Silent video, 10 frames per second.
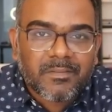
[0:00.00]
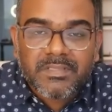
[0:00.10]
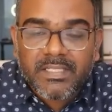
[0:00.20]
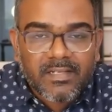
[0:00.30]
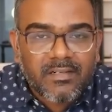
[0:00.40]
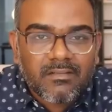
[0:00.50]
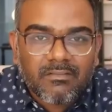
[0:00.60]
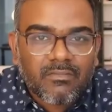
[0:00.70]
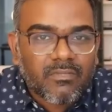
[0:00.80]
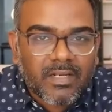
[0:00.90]
signal.
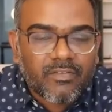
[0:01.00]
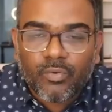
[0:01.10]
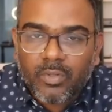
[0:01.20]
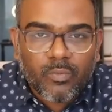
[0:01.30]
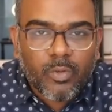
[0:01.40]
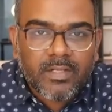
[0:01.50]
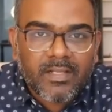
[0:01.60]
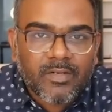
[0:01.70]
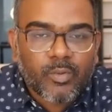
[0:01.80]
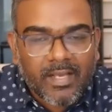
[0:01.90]
And if you want to avoid
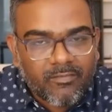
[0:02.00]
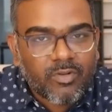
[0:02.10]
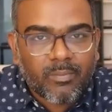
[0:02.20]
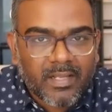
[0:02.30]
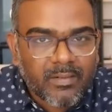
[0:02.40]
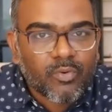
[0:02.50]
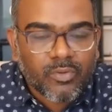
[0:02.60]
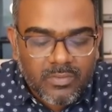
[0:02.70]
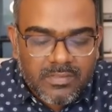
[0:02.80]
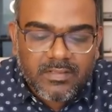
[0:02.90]
that, you have to apply more
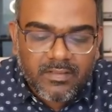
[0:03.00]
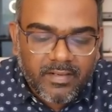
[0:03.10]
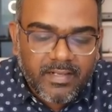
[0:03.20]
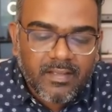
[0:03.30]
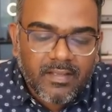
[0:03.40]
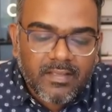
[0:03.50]
rules, right?